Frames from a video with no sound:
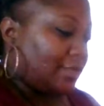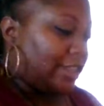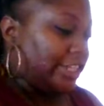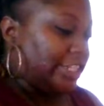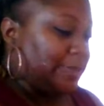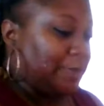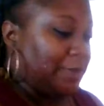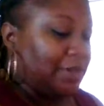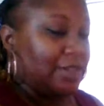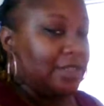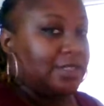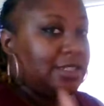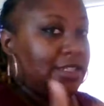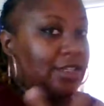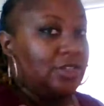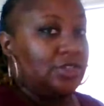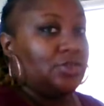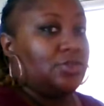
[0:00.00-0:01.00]
Spirit
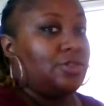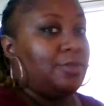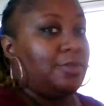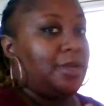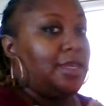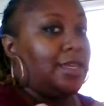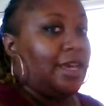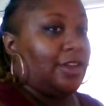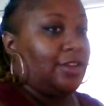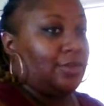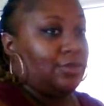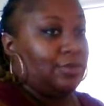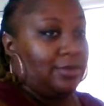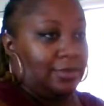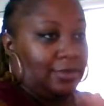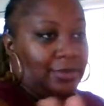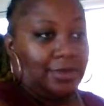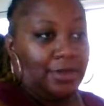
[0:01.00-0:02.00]
sends you to me. I don't
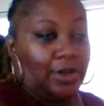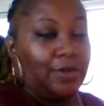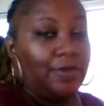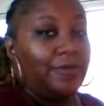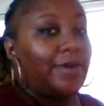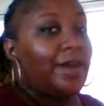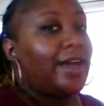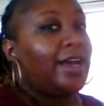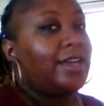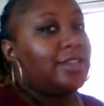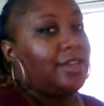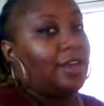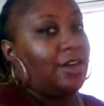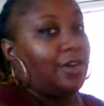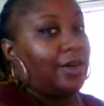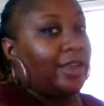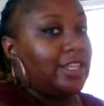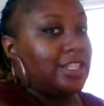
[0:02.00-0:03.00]
go find
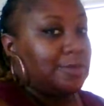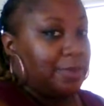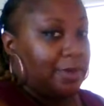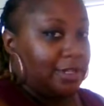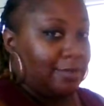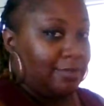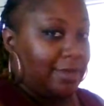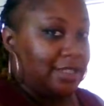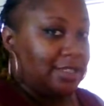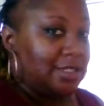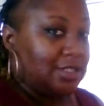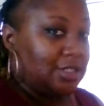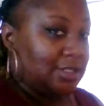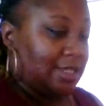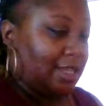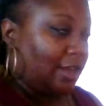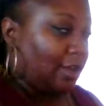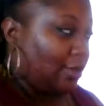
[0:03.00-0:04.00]
y'all. I just put the
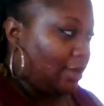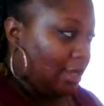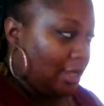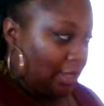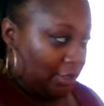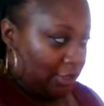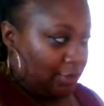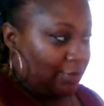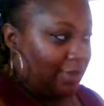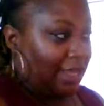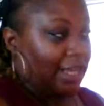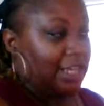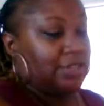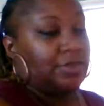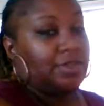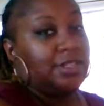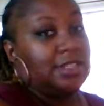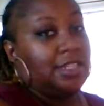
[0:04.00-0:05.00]
messages out. You
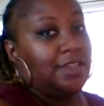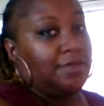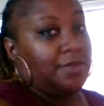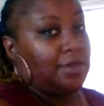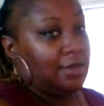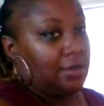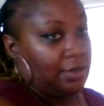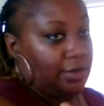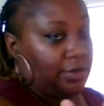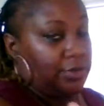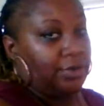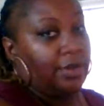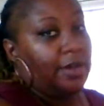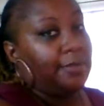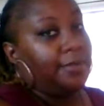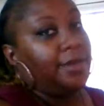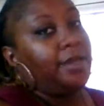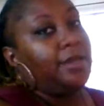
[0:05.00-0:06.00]
guys receive it. You
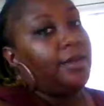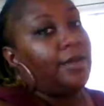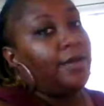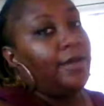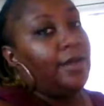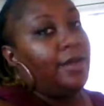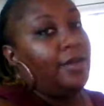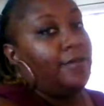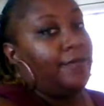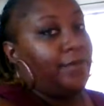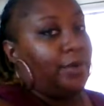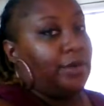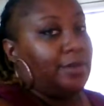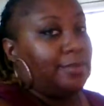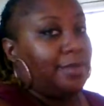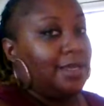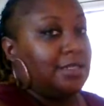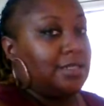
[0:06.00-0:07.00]
come here for
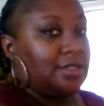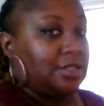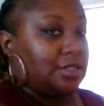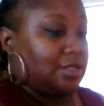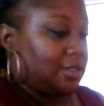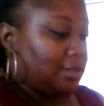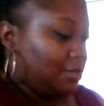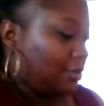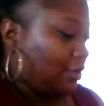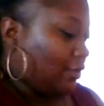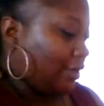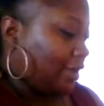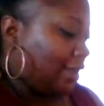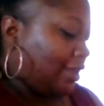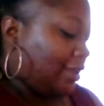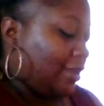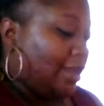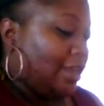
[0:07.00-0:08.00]
the messages,
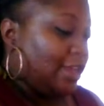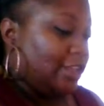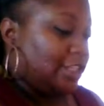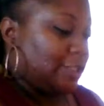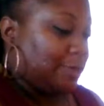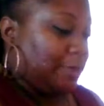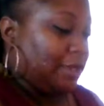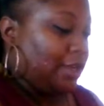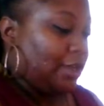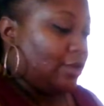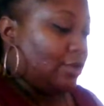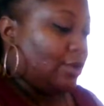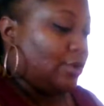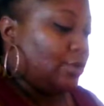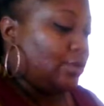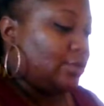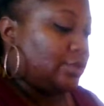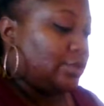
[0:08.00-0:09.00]
okay? Spirit
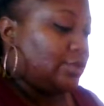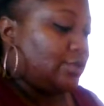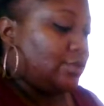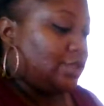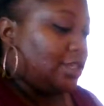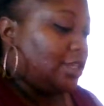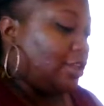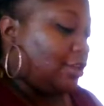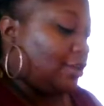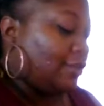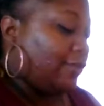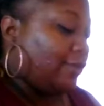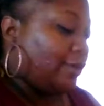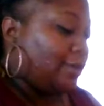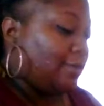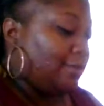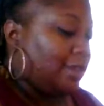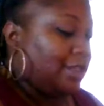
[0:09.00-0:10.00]
knows who's here
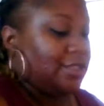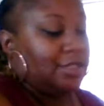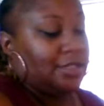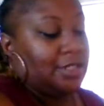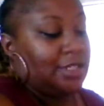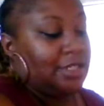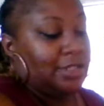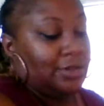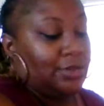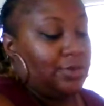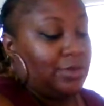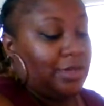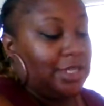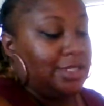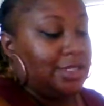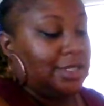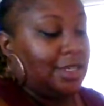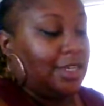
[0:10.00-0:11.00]
for the messages and who
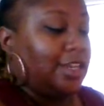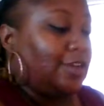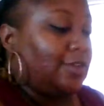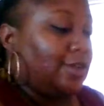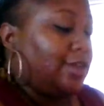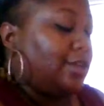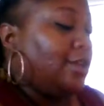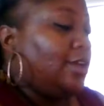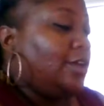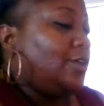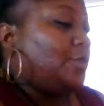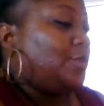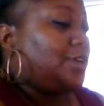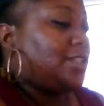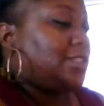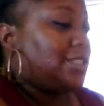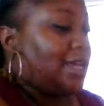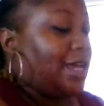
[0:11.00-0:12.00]
needs to hear it,
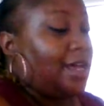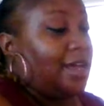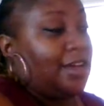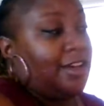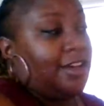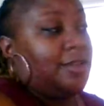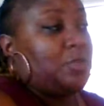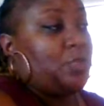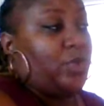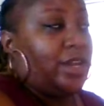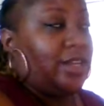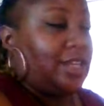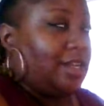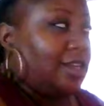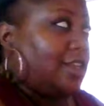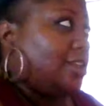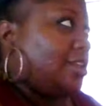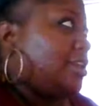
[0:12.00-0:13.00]
what time, when they
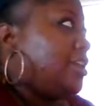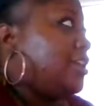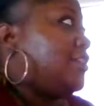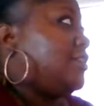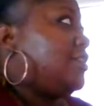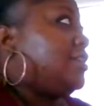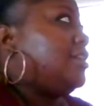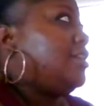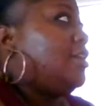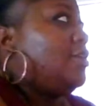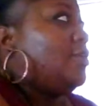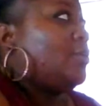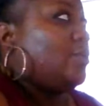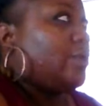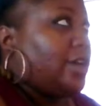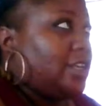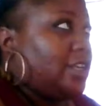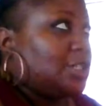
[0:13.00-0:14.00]
need to hear it,
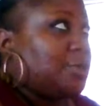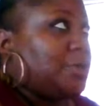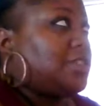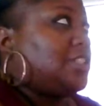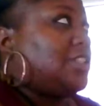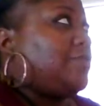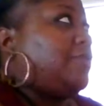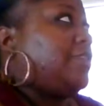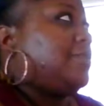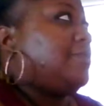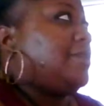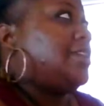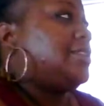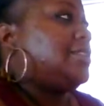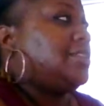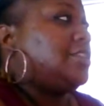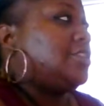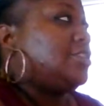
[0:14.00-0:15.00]
what specific
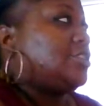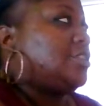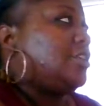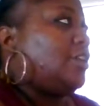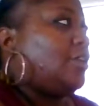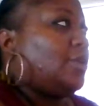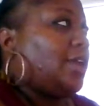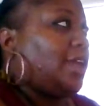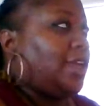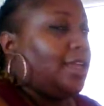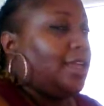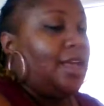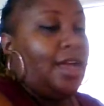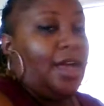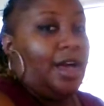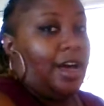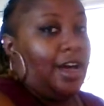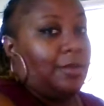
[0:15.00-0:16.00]
message, okay?
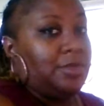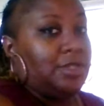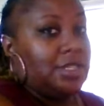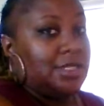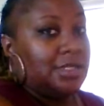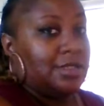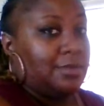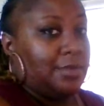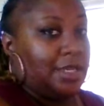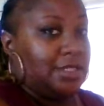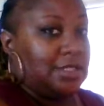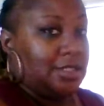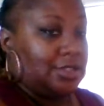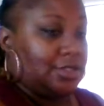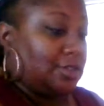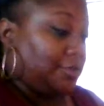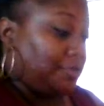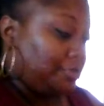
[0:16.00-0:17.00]
I'm just a
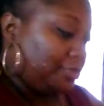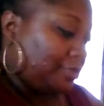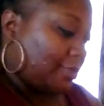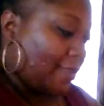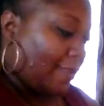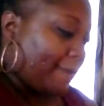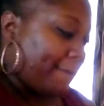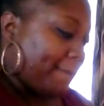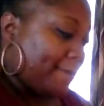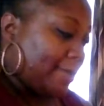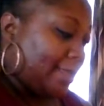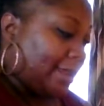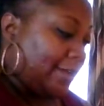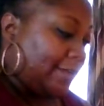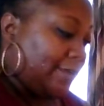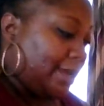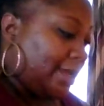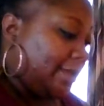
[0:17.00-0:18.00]
messenger,
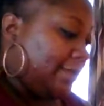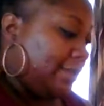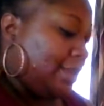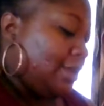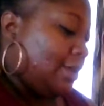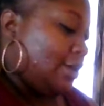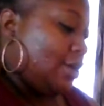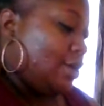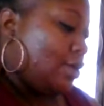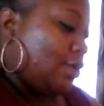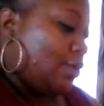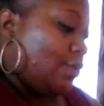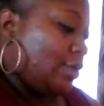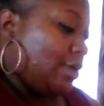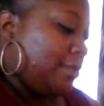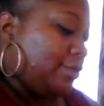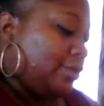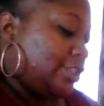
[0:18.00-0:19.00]
all right?
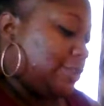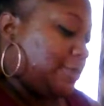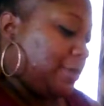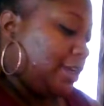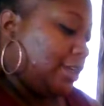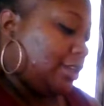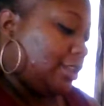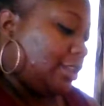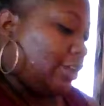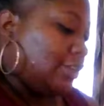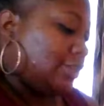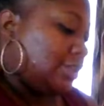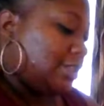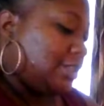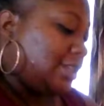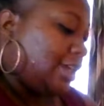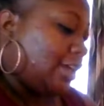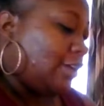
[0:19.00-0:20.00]
One more spirit to close
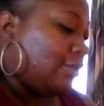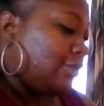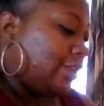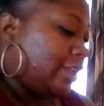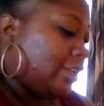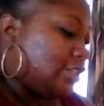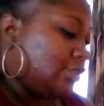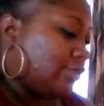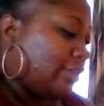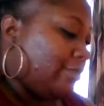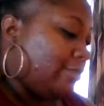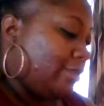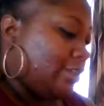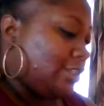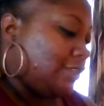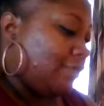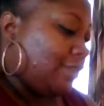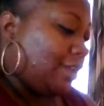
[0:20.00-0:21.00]
this out. Next three
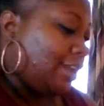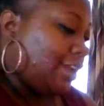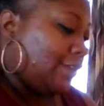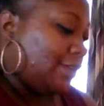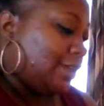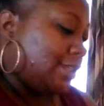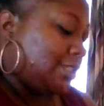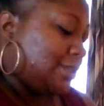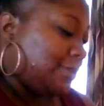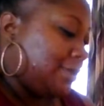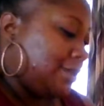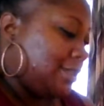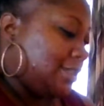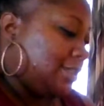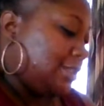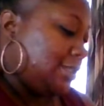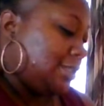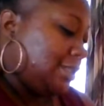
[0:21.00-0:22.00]
months for Aries,
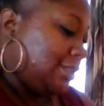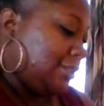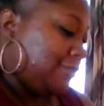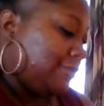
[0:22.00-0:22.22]
please.